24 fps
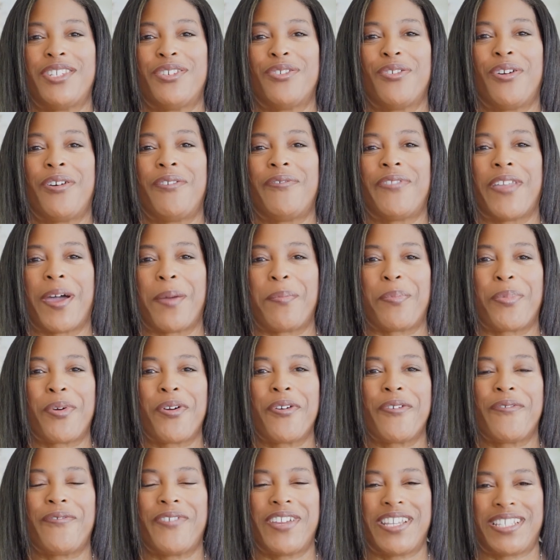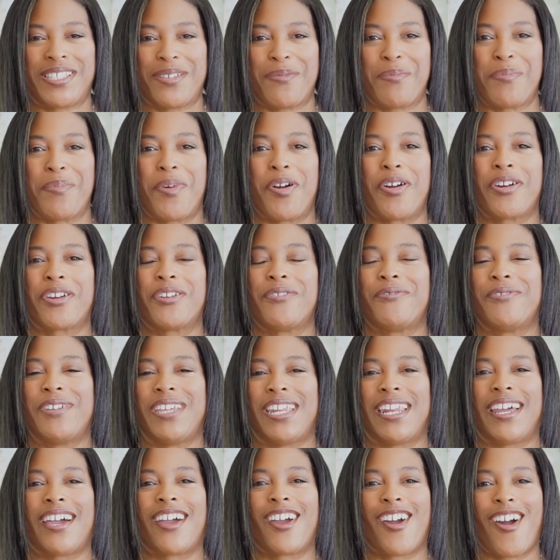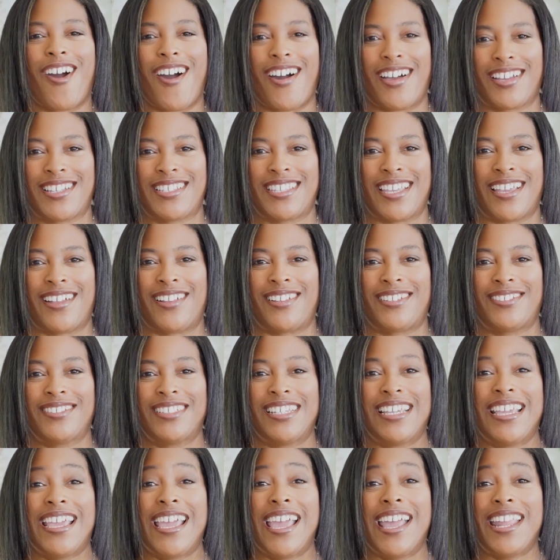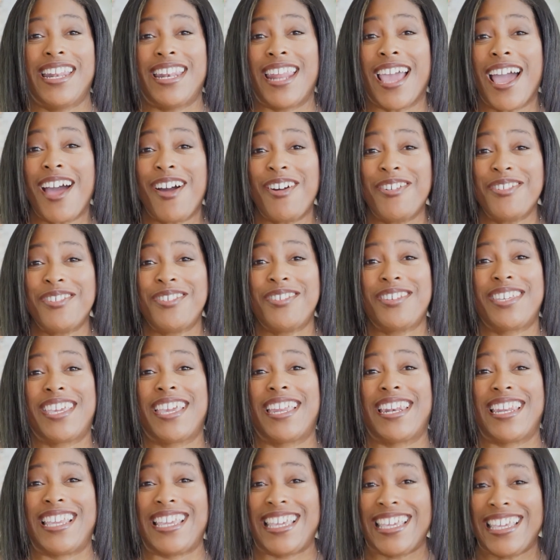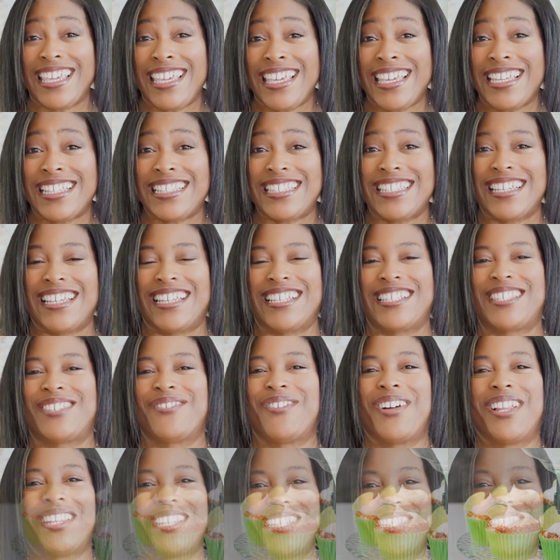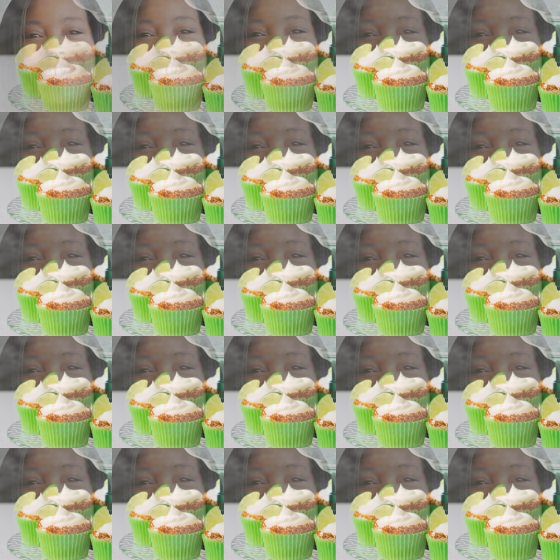you of that perfect margarita cocktail. Now you can eat as well as